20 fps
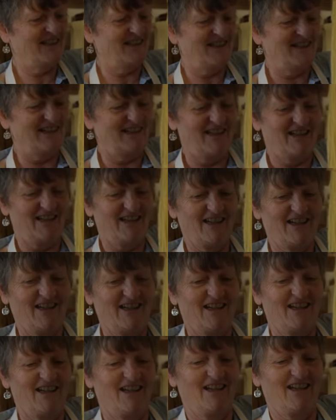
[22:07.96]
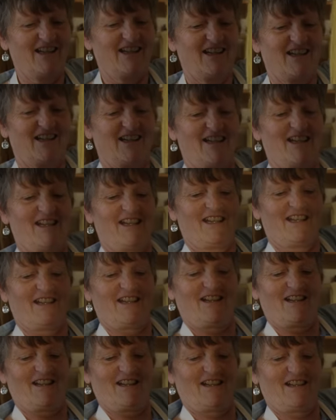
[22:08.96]

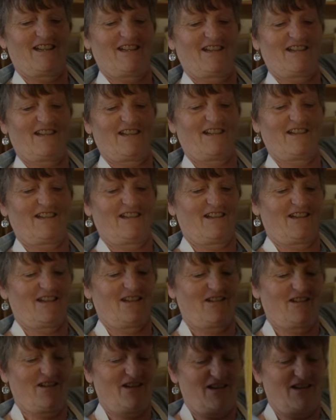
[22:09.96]
Nothing is said.